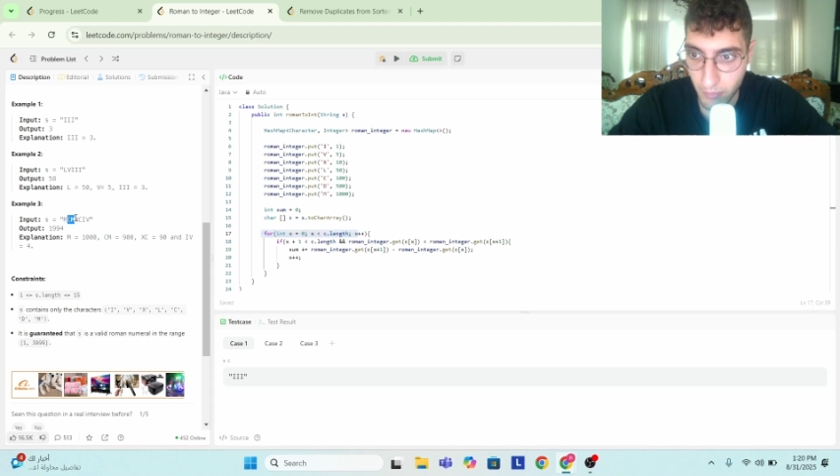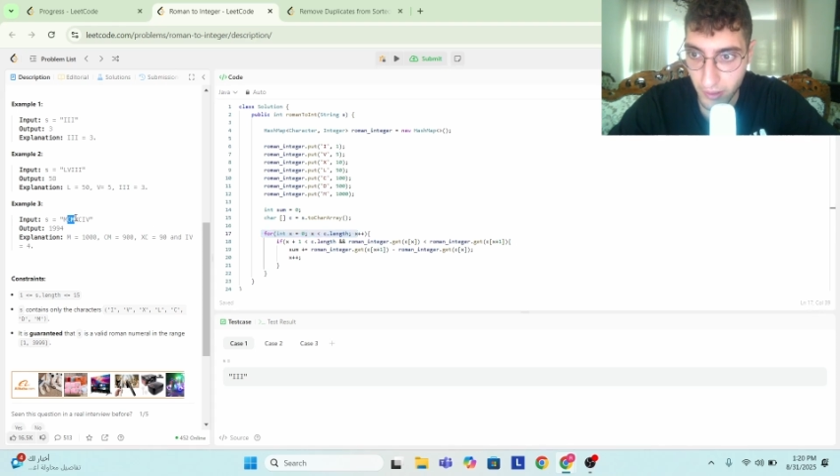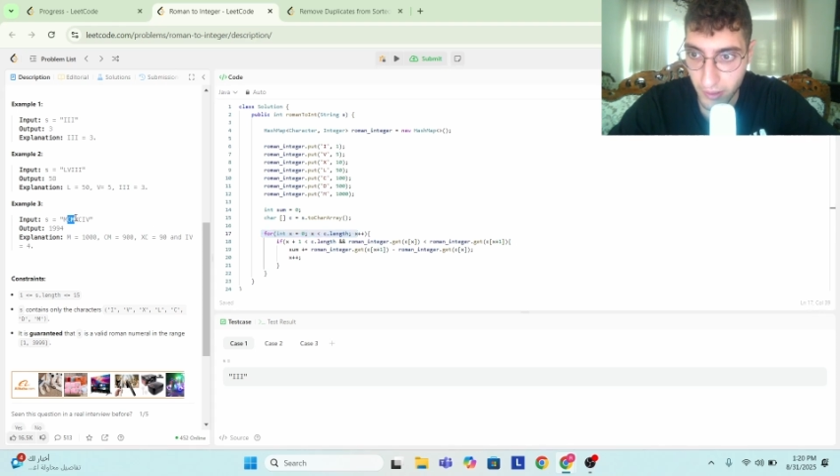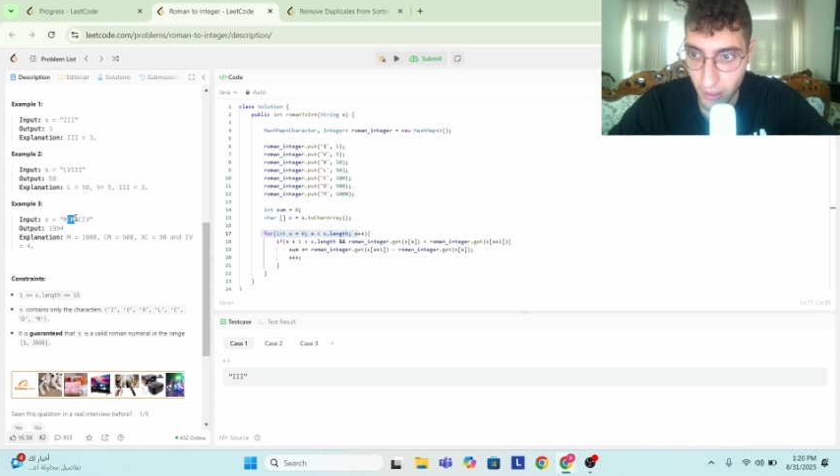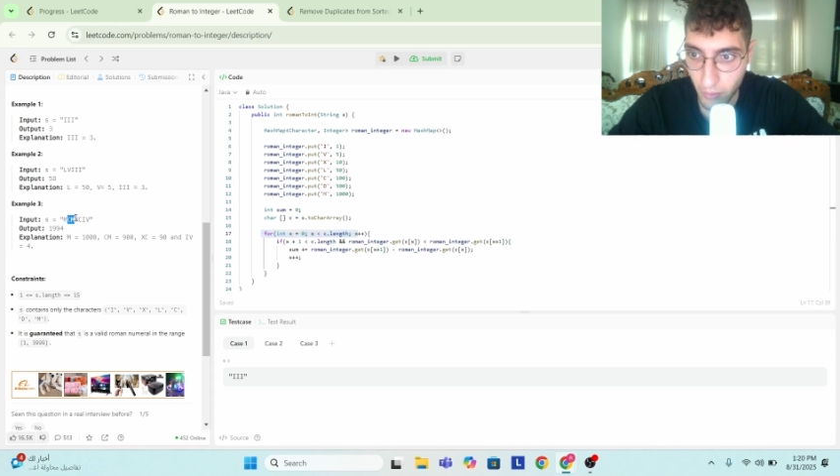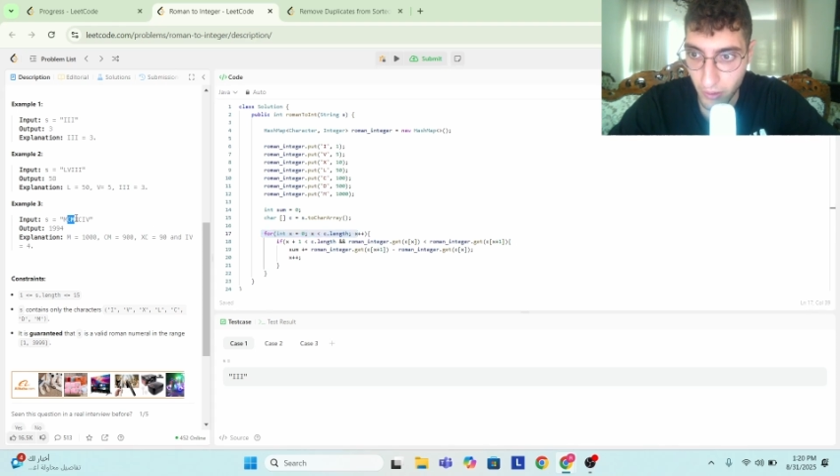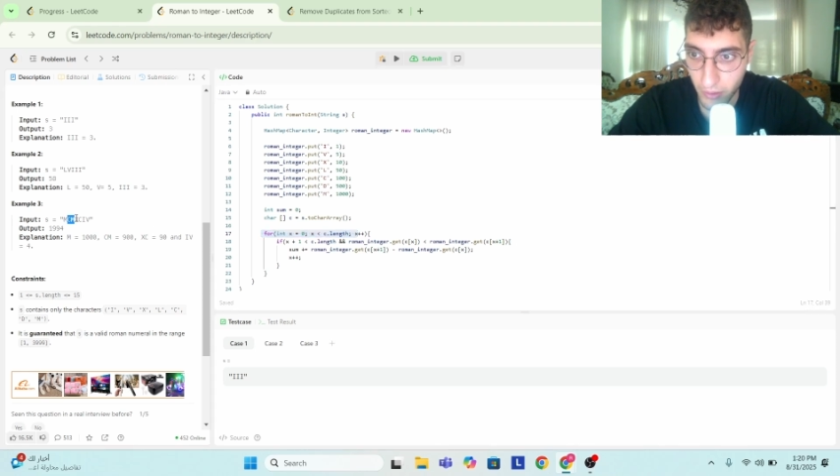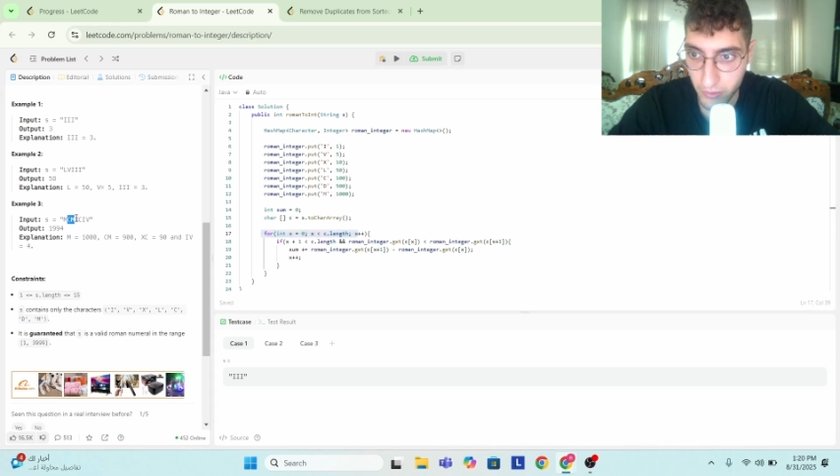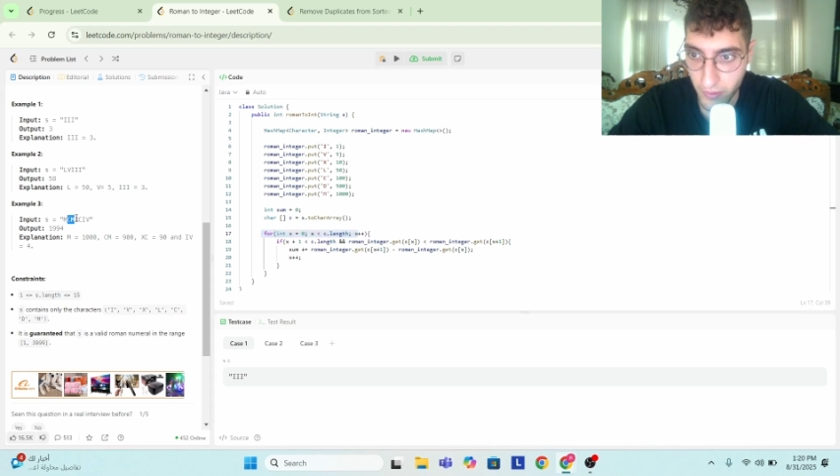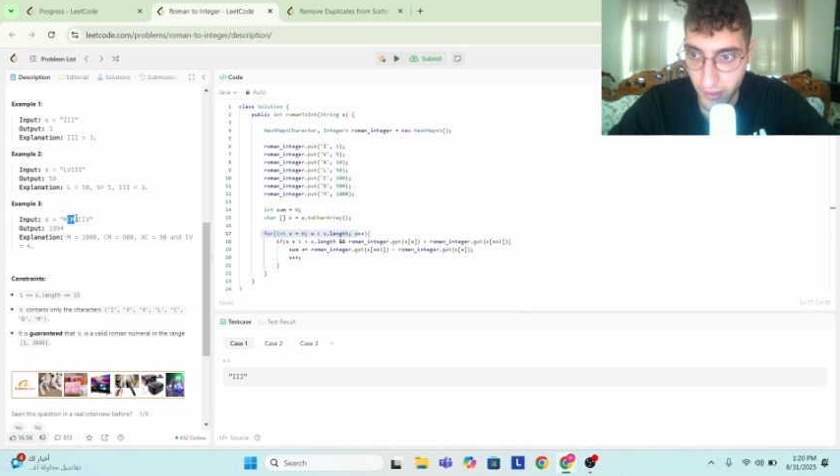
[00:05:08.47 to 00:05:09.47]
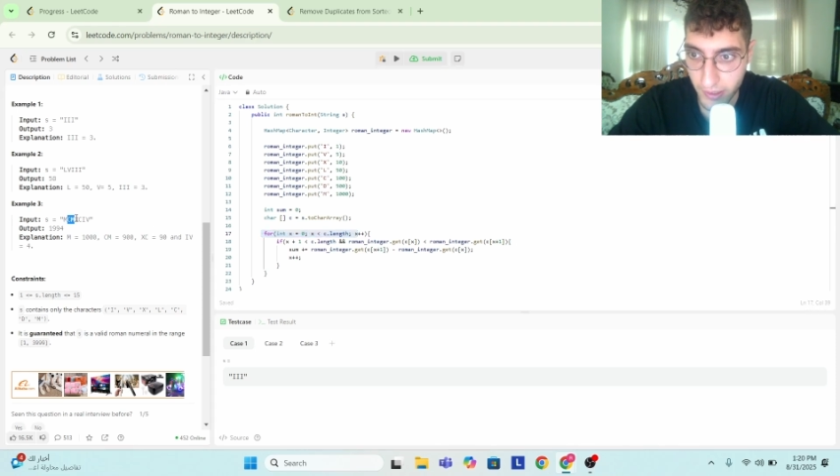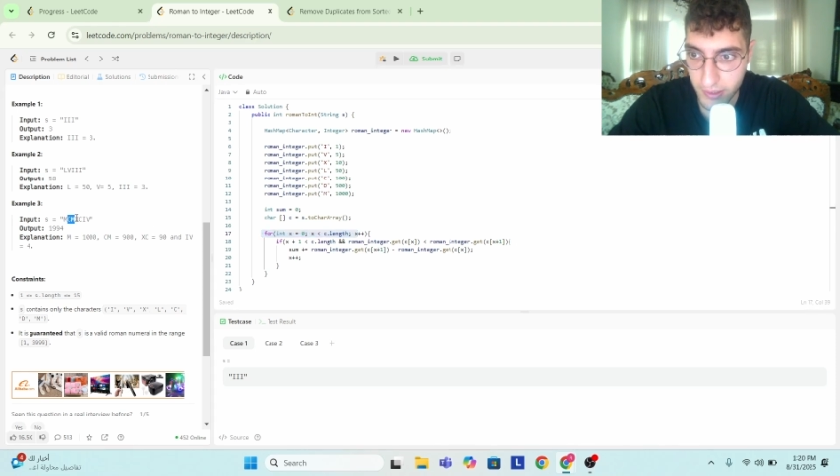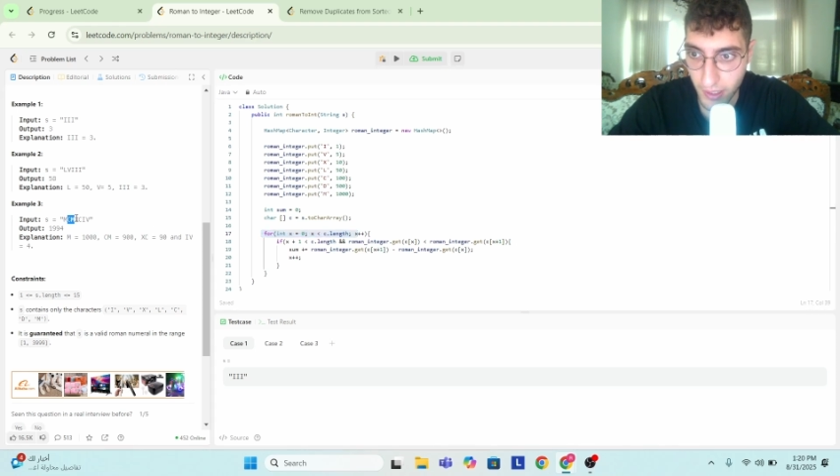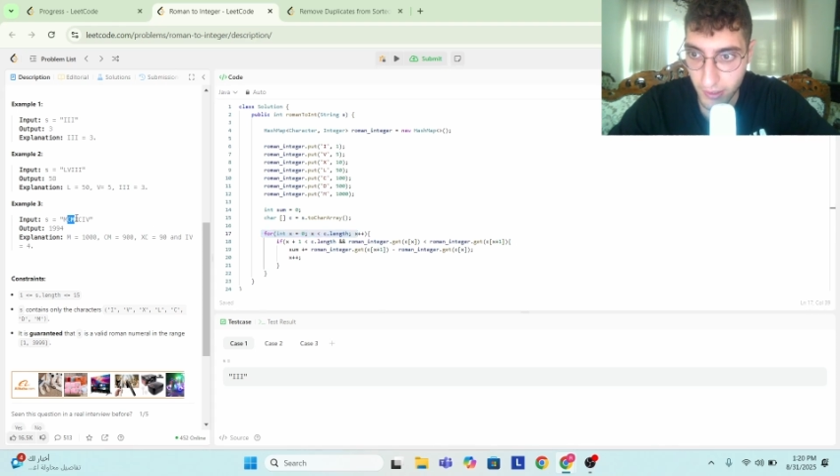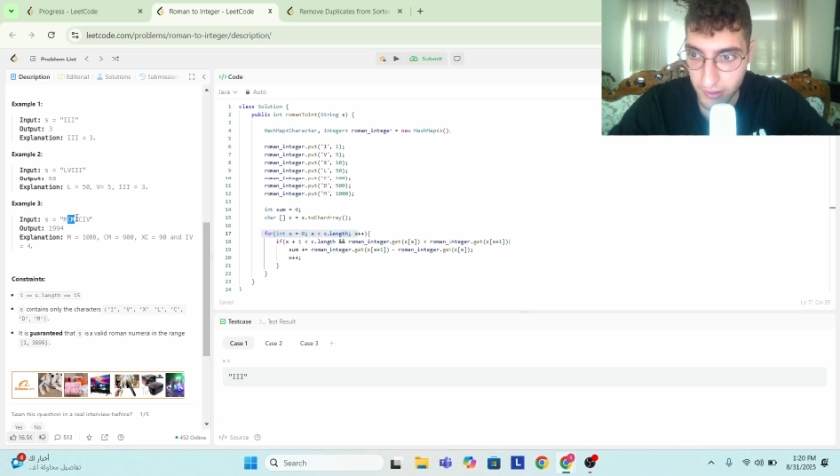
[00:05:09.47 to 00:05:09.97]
and now we're on to the next character,